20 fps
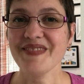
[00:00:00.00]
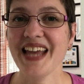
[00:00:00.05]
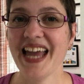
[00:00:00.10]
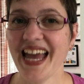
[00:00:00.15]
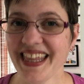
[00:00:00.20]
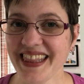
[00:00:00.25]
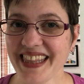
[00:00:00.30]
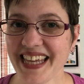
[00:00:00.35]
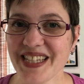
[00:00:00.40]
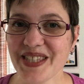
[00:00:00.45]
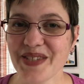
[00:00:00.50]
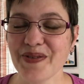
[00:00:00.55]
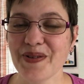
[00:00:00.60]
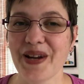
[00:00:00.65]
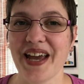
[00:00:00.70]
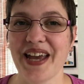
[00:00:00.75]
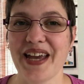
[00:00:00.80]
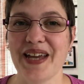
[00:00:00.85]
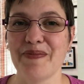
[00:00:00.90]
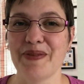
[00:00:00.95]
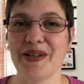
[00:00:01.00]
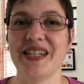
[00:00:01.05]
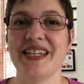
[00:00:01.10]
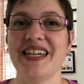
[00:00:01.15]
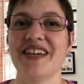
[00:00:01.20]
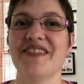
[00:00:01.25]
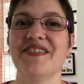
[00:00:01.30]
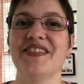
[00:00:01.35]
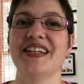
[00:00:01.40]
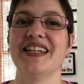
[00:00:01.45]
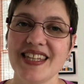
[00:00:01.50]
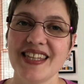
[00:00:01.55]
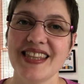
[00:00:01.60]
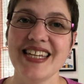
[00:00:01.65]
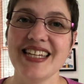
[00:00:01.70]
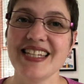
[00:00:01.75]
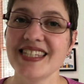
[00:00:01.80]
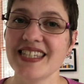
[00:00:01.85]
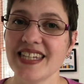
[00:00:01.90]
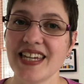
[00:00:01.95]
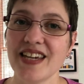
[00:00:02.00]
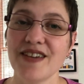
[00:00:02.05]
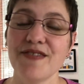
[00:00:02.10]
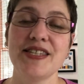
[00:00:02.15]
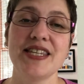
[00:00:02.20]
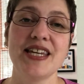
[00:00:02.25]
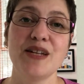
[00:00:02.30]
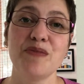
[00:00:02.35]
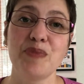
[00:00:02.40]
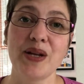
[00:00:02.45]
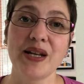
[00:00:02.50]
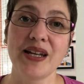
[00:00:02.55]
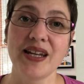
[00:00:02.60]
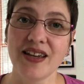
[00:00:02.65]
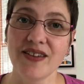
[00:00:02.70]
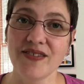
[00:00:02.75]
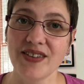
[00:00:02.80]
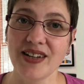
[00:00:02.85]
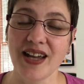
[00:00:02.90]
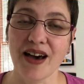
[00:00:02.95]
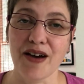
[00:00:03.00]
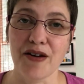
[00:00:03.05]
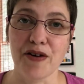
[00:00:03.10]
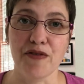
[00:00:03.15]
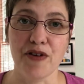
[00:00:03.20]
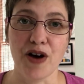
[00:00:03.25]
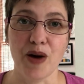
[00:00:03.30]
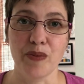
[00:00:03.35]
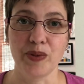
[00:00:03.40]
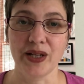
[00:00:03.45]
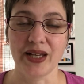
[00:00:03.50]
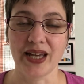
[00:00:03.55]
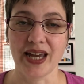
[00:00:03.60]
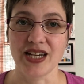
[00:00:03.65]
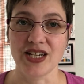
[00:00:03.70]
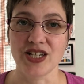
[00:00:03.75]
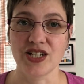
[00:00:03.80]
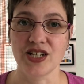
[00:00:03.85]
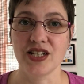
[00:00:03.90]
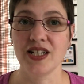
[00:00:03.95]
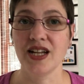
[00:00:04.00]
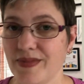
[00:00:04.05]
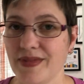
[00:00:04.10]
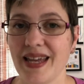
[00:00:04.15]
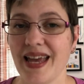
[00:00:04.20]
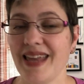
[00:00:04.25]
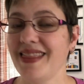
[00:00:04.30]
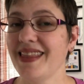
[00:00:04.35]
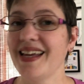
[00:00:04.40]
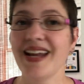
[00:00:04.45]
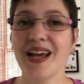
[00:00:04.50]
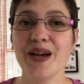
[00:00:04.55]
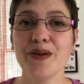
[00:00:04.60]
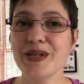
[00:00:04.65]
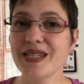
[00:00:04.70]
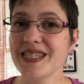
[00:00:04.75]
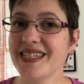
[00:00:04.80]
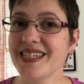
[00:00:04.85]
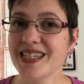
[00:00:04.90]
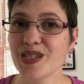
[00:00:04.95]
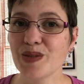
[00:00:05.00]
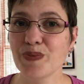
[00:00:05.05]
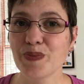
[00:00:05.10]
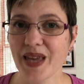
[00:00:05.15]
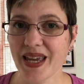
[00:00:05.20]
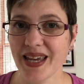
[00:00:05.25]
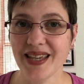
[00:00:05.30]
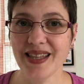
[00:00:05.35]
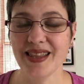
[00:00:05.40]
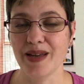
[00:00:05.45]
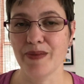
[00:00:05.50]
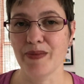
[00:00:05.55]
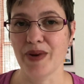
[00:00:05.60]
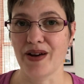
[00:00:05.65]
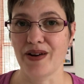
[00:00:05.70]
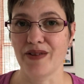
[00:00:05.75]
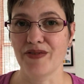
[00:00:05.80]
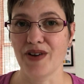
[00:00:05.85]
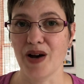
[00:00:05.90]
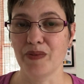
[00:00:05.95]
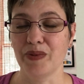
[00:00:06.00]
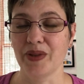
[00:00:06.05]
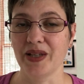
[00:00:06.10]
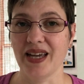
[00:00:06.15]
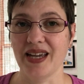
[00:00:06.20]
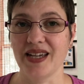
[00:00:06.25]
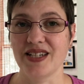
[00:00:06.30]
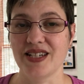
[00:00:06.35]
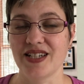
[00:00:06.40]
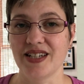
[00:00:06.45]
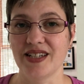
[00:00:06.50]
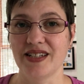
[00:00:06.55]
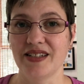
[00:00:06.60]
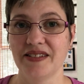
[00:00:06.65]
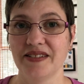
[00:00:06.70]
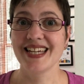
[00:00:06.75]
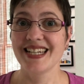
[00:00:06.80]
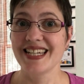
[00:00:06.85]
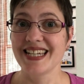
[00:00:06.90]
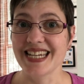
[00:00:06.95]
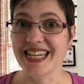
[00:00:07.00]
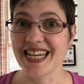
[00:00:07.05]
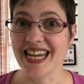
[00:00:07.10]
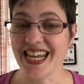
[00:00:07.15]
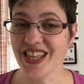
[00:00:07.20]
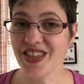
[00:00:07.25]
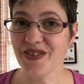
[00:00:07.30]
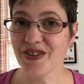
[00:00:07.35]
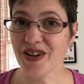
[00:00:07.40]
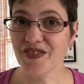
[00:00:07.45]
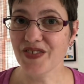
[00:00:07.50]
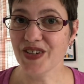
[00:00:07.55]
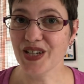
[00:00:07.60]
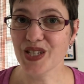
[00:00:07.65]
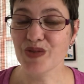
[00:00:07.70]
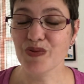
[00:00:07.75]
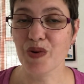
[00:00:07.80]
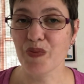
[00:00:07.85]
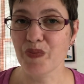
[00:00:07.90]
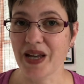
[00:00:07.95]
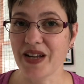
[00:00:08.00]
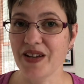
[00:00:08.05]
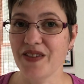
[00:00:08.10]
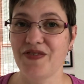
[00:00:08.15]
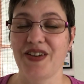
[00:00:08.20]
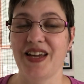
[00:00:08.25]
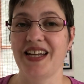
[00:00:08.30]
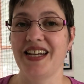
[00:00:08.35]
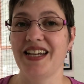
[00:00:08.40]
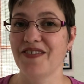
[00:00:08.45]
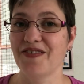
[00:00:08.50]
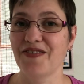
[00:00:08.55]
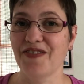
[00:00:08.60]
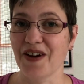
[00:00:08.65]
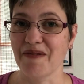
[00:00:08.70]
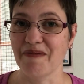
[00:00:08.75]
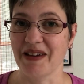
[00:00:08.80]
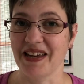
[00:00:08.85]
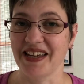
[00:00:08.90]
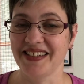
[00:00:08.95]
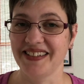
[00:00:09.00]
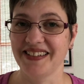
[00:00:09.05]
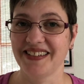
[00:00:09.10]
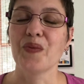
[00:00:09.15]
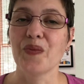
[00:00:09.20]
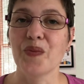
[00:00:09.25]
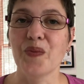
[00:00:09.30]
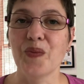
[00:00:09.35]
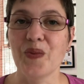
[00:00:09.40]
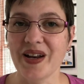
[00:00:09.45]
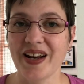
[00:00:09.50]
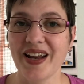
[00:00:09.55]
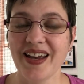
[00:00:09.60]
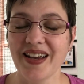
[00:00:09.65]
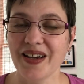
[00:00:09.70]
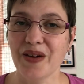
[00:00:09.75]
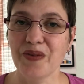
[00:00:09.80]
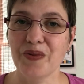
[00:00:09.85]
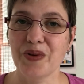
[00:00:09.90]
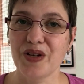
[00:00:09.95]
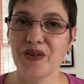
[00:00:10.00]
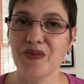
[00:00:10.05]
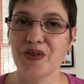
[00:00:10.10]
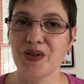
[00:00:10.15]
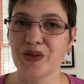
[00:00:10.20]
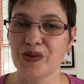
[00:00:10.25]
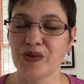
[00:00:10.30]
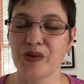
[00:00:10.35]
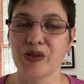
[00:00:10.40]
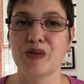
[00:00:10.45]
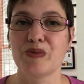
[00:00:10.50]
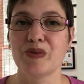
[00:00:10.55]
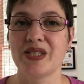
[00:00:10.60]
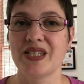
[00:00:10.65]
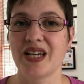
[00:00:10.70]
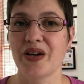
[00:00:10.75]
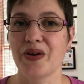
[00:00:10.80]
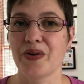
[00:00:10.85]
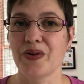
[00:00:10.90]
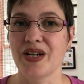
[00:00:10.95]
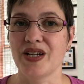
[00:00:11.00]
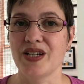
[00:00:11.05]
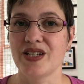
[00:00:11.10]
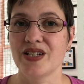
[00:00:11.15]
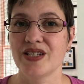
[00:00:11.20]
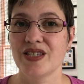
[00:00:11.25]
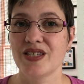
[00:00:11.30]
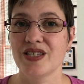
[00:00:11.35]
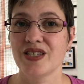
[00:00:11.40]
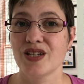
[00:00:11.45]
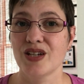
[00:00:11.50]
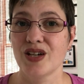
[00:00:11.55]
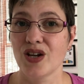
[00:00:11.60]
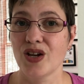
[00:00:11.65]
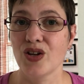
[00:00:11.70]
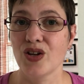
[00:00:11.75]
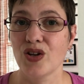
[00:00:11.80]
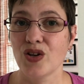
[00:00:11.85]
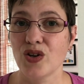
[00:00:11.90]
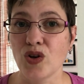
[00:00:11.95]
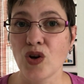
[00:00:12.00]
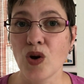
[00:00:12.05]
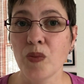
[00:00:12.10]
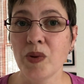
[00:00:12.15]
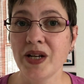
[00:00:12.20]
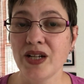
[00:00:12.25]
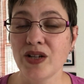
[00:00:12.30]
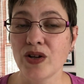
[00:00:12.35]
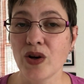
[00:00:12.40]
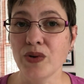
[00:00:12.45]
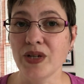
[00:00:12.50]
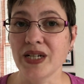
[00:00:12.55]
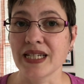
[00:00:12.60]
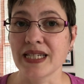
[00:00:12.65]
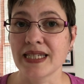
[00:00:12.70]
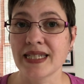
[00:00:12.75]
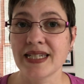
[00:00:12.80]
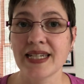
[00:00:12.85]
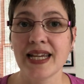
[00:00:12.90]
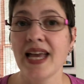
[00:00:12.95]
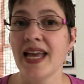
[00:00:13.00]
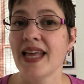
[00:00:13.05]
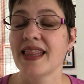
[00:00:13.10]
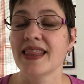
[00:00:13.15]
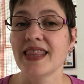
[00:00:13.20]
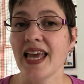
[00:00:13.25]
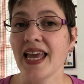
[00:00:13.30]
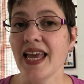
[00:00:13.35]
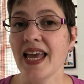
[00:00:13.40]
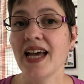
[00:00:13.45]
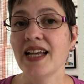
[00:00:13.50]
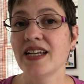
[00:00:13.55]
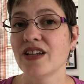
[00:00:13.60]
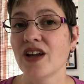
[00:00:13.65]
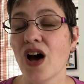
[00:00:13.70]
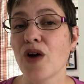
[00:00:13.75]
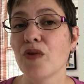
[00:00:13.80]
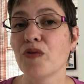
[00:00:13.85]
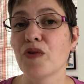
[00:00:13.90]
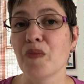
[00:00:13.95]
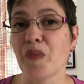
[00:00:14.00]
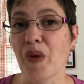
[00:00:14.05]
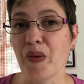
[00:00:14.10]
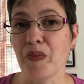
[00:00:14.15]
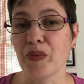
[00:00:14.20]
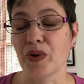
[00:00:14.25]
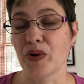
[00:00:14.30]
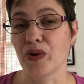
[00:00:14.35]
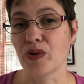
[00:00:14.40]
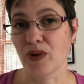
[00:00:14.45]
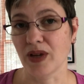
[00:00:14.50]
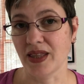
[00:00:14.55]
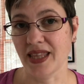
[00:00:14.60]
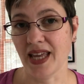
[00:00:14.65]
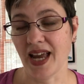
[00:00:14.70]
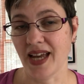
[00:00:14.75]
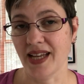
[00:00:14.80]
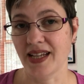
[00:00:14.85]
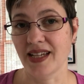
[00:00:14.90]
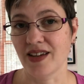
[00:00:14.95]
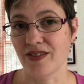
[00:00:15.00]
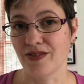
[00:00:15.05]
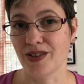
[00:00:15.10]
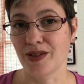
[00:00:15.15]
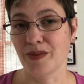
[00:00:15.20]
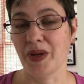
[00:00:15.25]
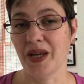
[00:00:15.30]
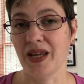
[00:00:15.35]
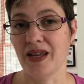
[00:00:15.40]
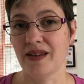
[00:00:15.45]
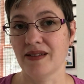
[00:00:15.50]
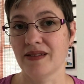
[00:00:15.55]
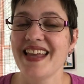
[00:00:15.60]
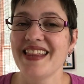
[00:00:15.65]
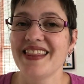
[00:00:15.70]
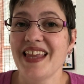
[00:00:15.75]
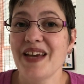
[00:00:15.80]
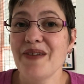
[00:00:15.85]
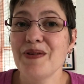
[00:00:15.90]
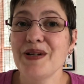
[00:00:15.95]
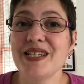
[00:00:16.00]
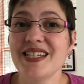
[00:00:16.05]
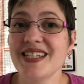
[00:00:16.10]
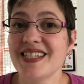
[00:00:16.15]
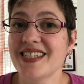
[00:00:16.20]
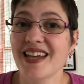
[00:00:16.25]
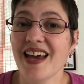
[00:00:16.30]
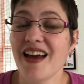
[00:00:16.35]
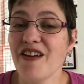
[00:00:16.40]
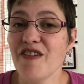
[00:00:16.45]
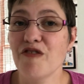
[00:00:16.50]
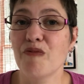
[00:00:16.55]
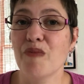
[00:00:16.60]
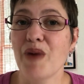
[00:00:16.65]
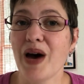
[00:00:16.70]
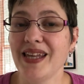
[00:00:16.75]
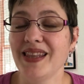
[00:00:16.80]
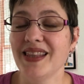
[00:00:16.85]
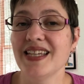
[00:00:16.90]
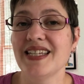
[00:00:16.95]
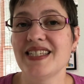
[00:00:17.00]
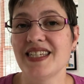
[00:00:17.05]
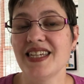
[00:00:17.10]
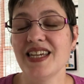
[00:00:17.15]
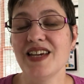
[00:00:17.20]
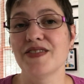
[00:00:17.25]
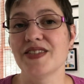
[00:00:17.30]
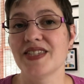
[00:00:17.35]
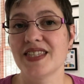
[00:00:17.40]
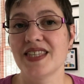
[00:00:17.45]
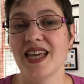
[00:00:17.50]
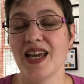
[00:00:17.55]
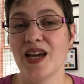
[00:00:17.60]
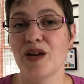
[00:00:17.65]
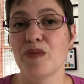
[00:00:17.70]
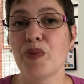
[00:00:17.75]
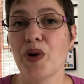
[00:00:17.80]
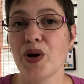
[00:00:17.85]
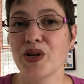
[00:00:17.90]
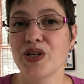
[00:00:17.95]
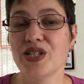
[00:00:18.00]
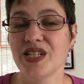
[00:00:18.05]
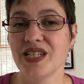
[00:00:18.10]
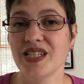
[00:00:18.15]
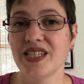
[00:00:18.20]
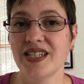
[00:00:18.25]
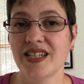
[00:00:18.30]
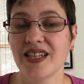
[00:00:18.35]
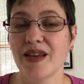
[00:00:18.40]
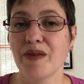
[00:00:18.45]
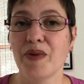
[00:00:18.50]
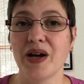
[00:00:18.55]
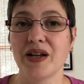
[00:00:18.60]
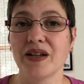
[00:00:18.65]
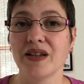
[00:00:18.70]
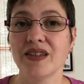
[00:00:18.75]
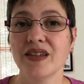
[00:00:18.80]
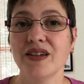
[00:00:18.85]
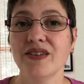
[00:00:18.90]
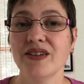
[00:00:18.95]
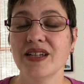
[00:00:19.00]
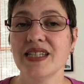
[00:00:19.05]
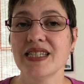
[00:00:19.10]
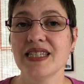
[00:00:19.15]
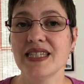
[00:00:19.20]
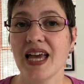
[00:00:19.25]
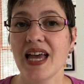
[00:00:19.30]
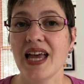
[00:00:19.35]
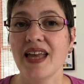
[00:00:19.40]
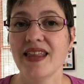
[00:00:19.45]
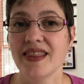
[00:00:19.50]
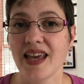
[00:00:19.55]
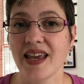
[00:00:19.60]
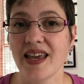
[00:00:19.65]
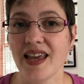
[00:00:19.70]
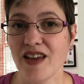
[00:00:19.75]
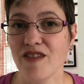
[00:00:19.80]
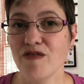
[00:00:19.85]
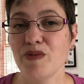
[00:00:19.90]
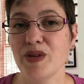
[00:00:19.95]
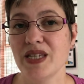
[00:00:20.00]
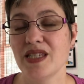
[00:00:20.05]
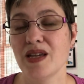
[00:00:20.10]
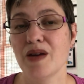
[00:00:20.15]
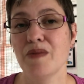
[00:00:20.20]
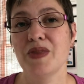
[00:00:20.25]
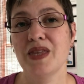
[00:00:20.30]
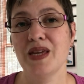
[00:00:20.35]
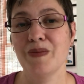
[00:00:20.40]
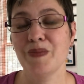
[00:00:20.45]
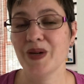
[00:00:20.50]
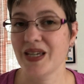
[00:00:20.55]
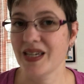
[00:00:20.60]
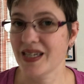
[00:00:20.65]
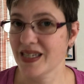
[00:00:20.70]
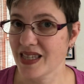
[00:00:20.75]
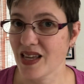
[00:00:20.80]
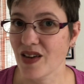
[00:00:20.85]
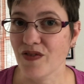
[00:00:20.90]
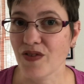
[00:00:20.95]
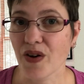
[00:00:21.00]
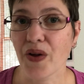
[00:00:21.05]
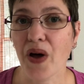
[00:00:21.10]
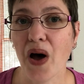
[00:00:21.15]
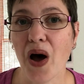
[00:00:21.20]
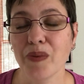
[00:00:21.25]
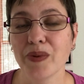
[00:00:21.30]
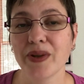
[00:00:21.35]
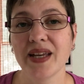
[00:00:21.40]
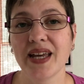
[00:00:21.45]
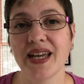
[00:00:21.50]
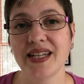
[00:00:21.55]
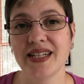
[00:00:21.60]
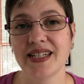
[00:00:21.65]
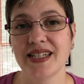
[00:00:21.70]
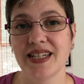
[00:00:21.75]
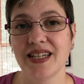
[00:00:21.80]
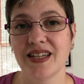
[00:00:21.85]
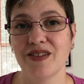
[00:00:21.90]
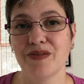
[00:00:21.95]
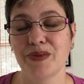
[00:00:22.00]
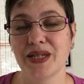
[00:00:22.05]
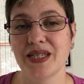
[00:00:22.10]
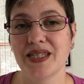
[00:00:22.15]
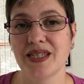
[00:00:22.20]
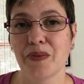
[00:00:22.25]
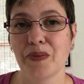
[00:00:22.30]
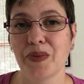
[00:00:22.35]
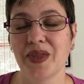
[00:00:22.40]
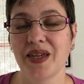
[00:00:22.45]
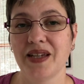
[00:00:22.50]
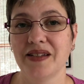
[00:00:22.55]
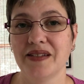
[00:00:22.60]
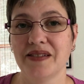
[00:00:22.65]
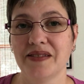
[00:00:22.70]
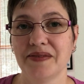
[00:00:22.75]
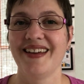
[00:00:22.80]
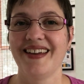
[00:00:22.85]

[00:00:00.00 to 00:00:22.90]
And that's what I had been given. These gifts had been given out of obligation, and then I was displaying them out of obligation. Neither of us were benefiting from it. When I got rid of those Christmas decorations, nobody noticed. They had not remembered what they had given me. They were just kind of mindless gifts. They had purchased them on clearance. They gave me something because they felt obligated to give me something.